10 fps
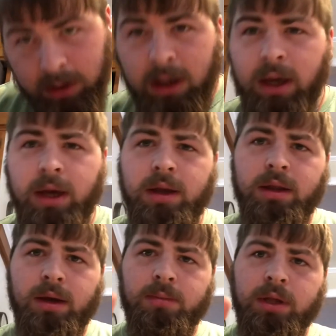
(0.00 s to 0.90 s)
And
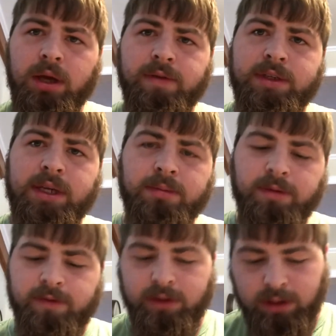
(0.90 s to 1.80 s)
I'm going to have a separate
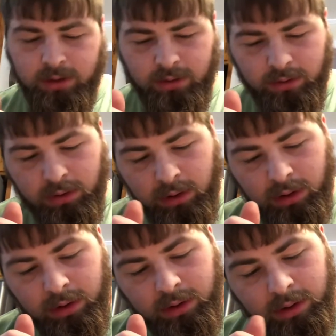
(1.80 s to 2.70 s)
video
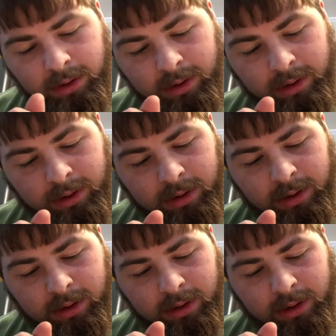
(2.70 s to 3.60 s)
on
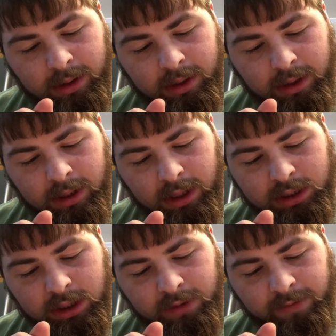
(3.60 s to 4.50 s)

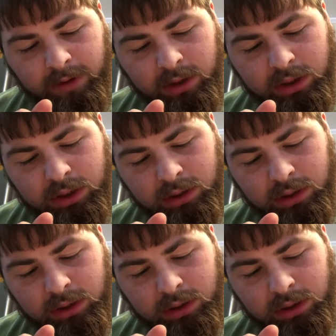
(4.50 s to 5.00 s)
catching a fish.